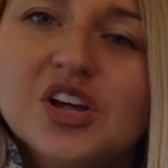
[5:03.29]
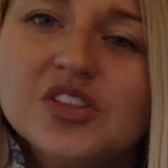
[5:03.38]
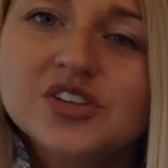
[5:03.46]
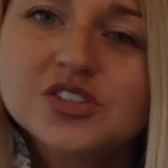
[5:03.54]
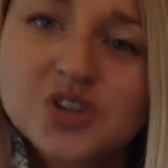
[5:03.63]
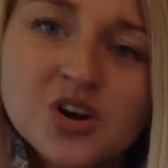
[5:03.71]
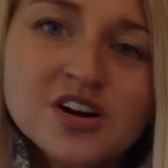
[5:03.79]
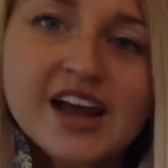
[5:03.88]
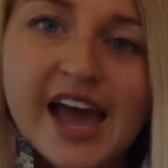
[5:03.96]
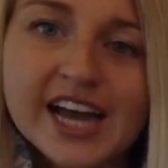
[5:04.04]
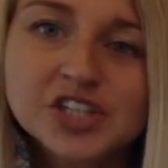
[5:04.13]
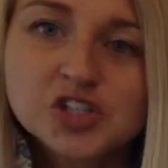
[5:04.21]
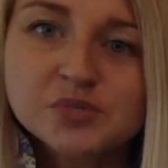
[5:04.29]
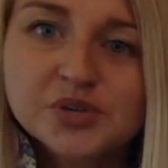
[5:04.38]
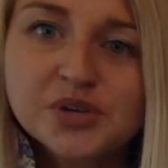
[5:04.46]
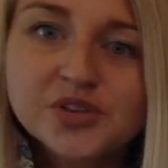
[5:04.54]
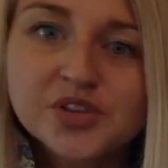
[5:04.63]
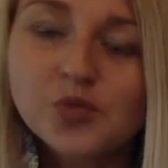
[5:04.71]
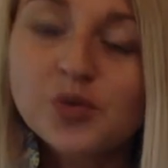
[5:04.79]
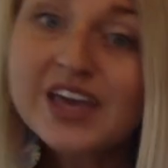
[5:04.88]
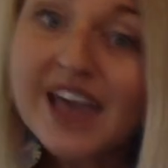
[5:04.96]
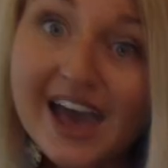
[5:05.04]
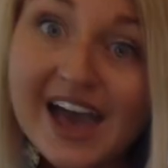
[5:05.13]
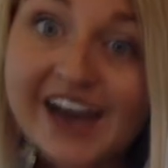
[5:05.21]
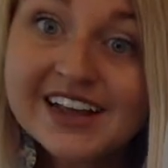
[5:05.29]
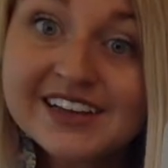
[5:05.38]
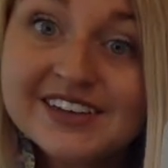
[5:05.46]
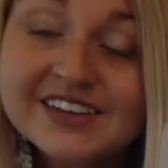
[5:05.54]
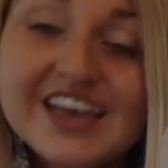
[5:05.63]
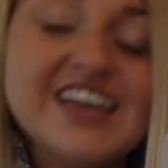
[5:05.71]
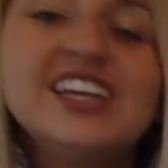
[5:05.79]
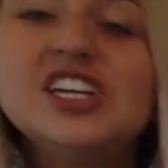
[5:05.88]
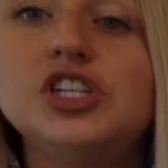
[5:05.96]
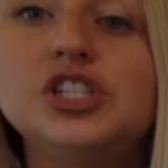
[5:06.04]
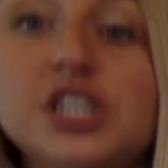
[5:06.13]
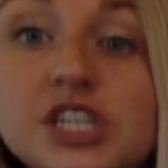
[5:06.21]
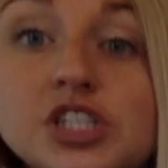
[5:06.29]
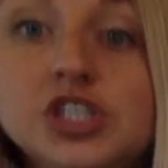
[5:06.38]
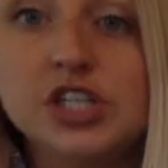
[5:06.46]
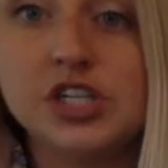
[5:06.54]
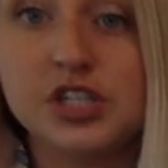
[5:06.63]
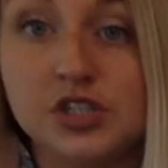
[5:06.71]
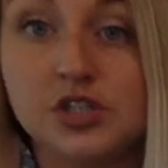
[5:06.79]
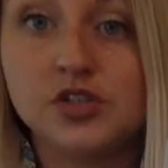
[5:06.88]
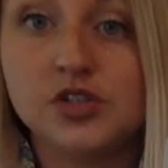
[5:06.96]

The certain attribute that we added, in addition